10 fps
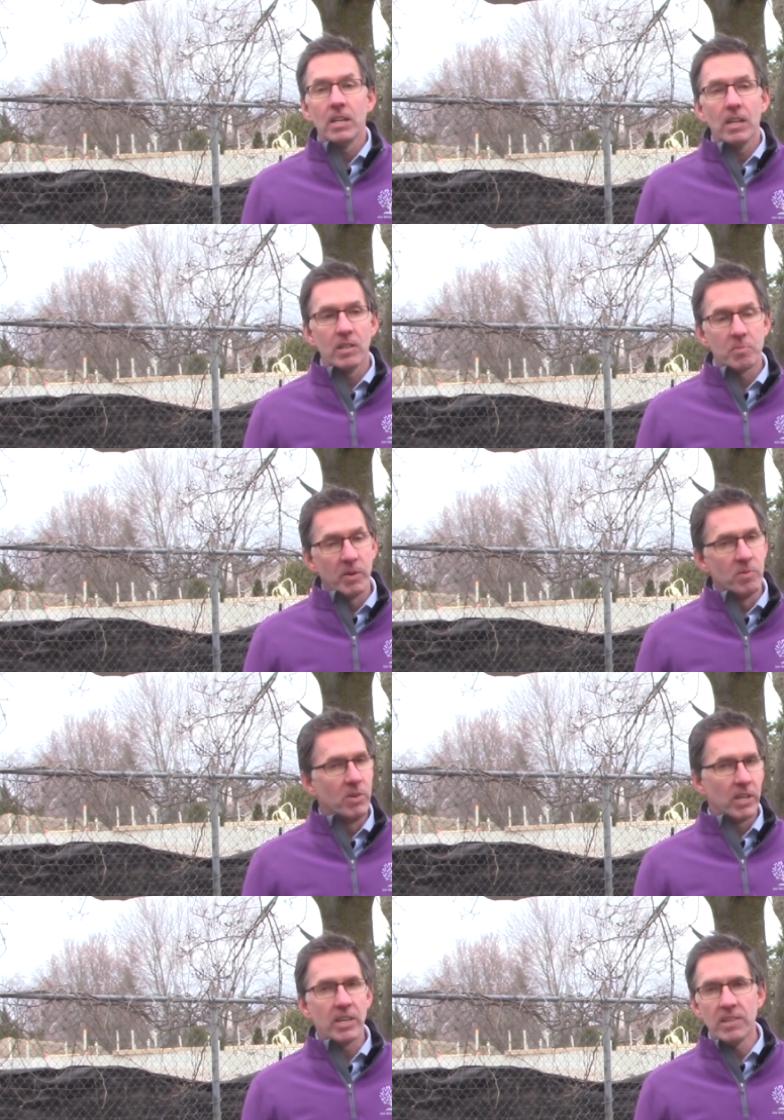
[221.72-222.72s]
It's been
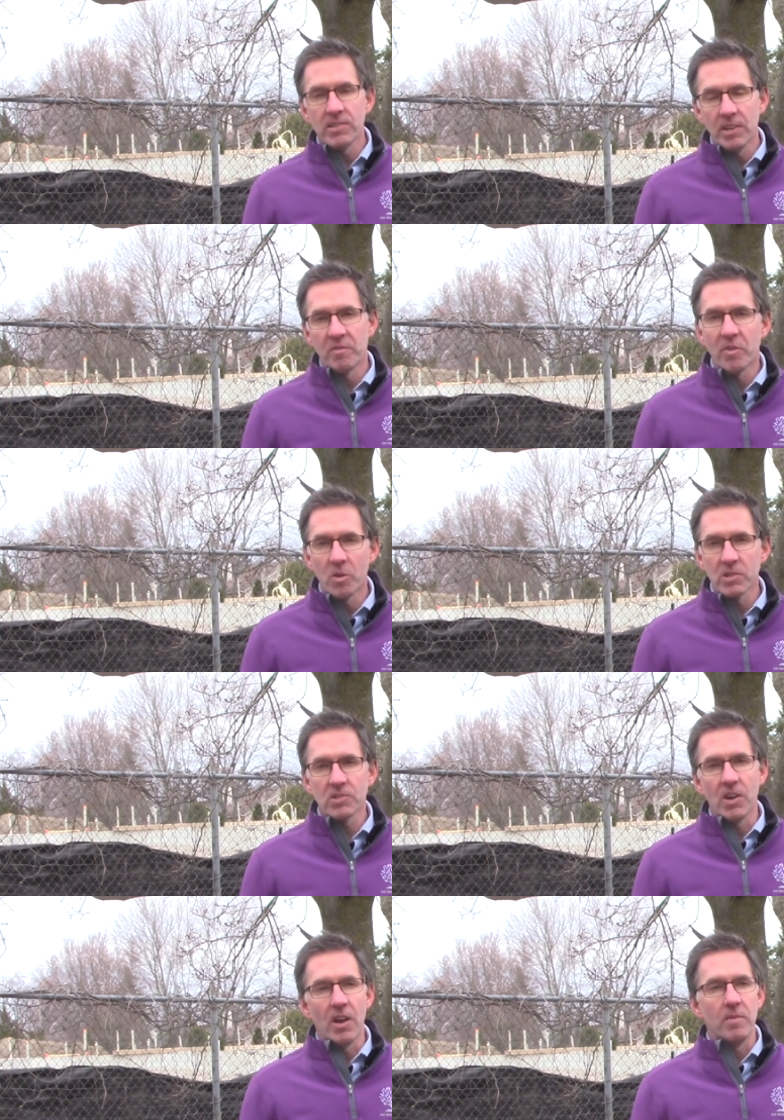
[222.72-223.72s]
really easy to focus
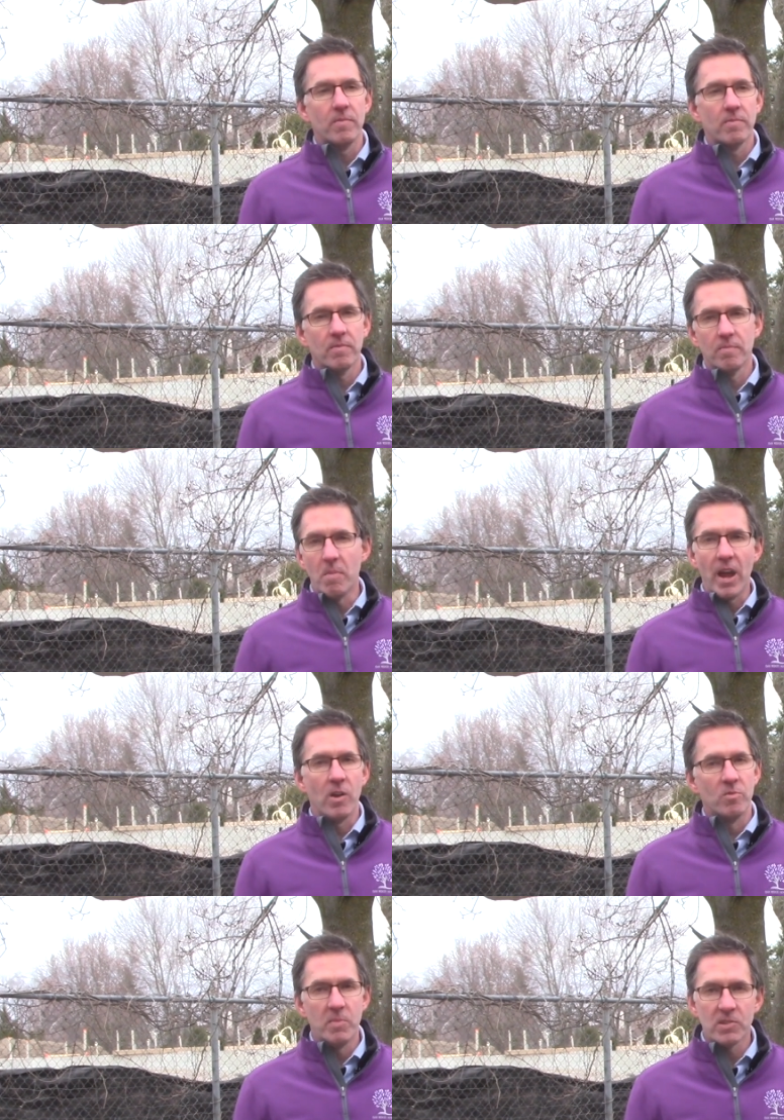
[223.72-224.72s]
on my
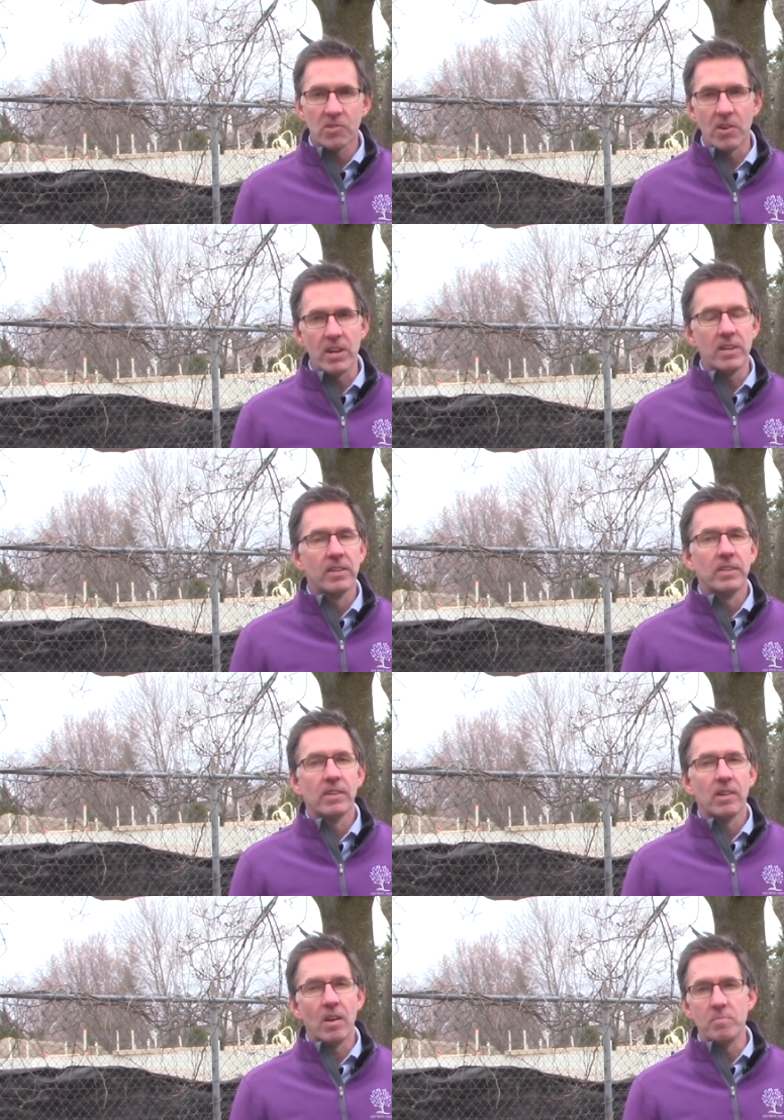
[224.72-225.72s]
own misery,
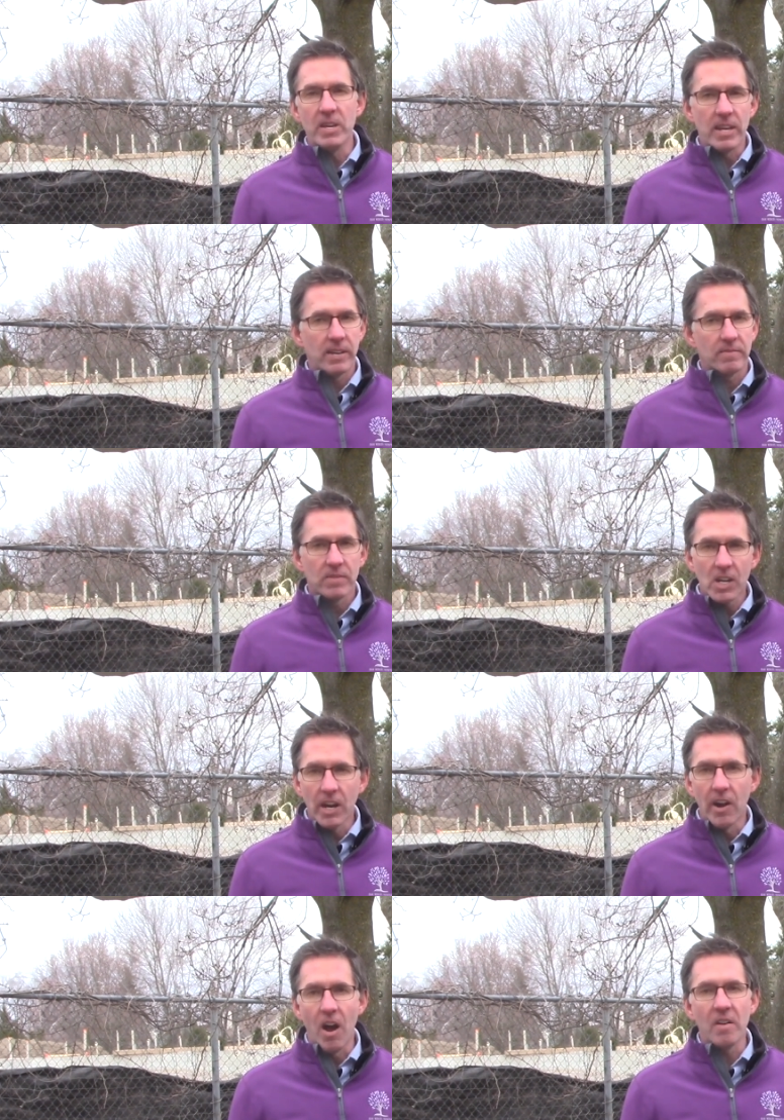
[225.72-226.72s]
on being
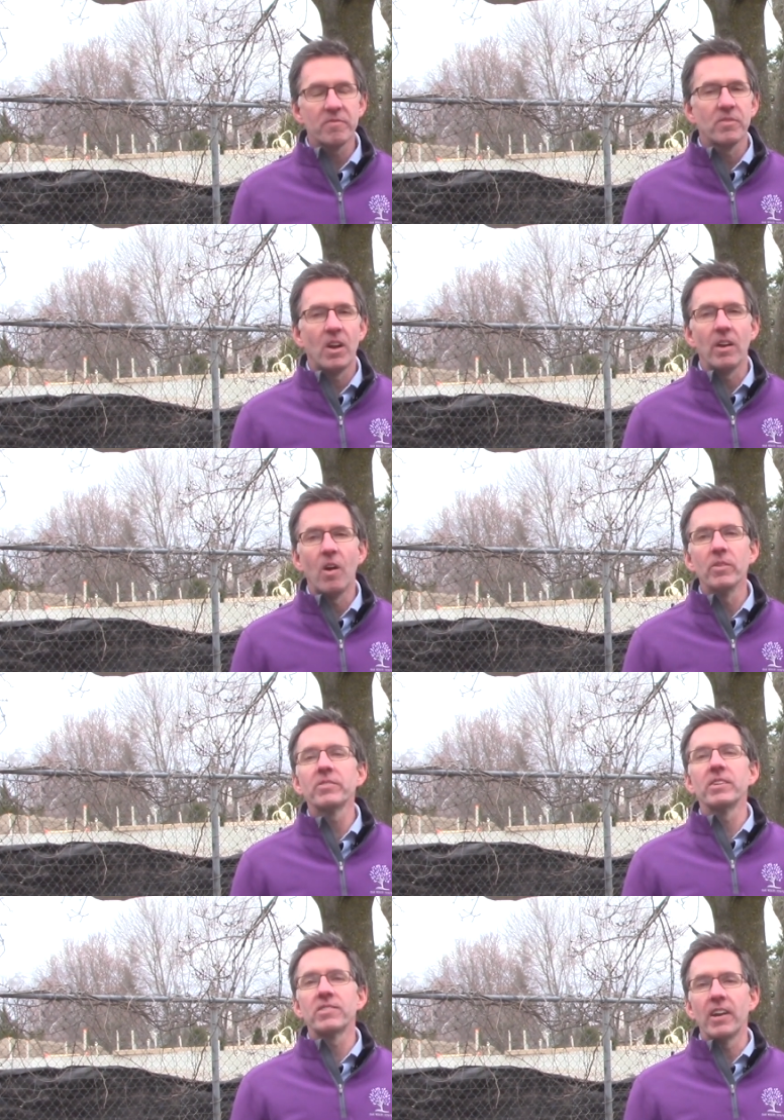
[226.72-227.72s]
cut off, on all the
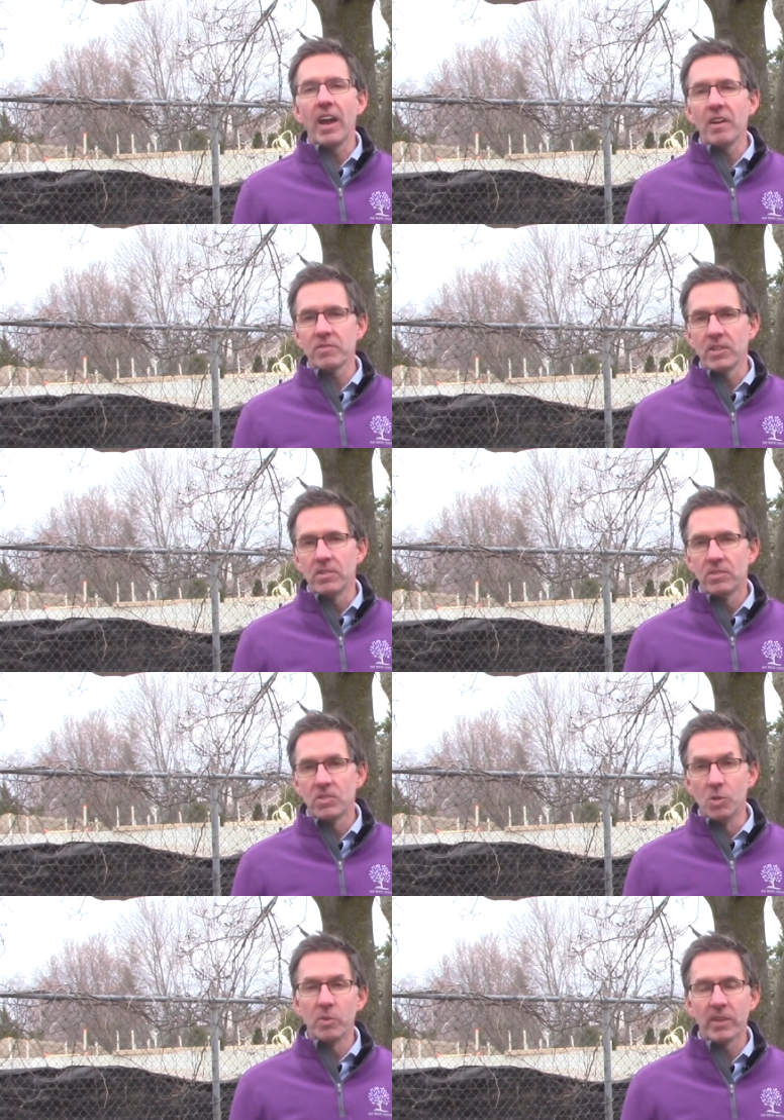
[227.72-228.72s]
things that I have to
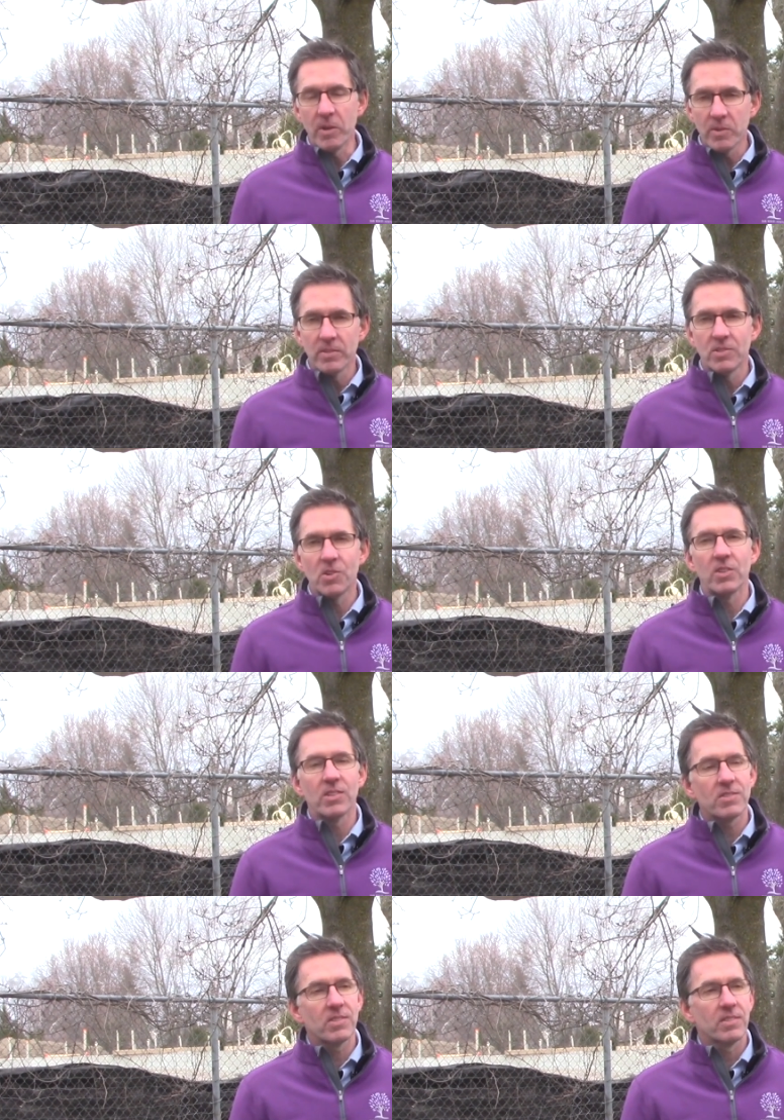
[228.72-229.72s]
do without during
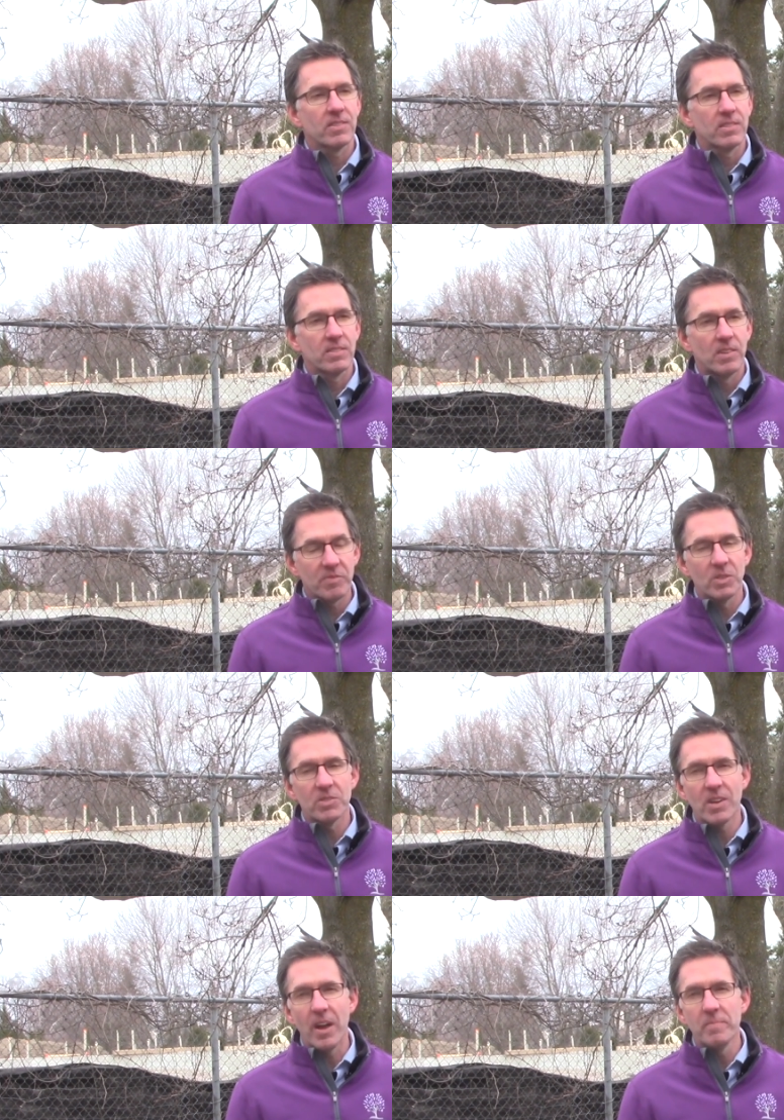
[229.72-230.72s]
this difficult
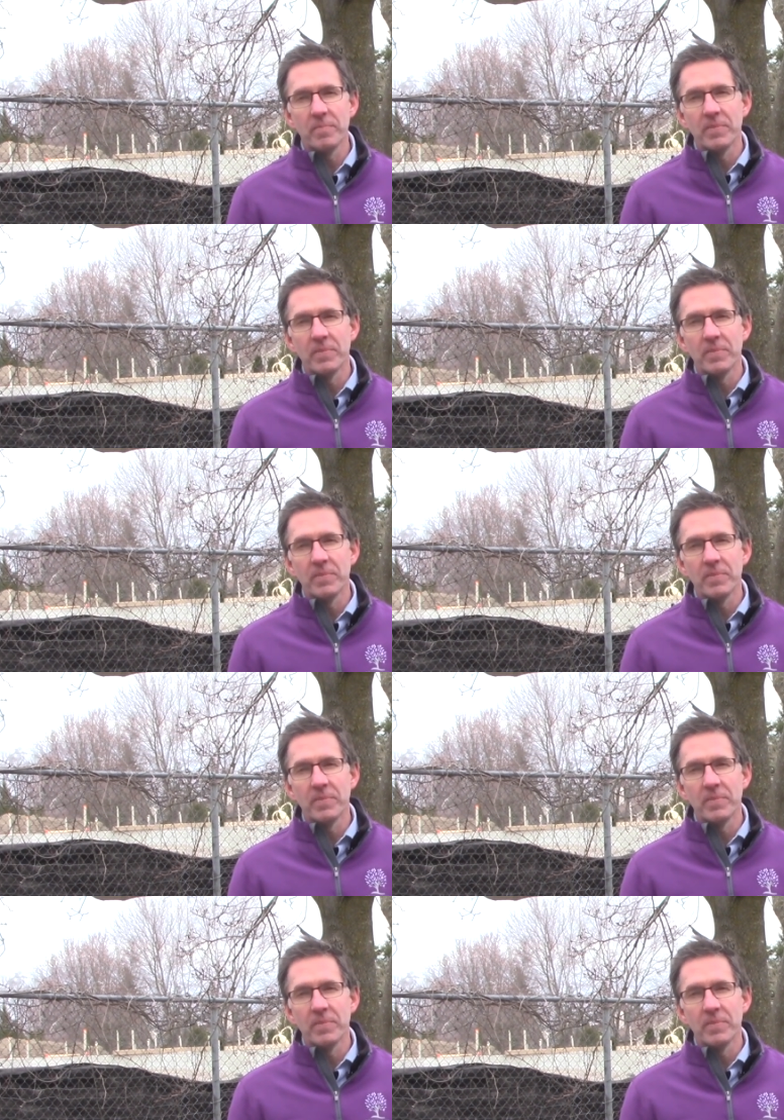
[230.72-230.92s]
time.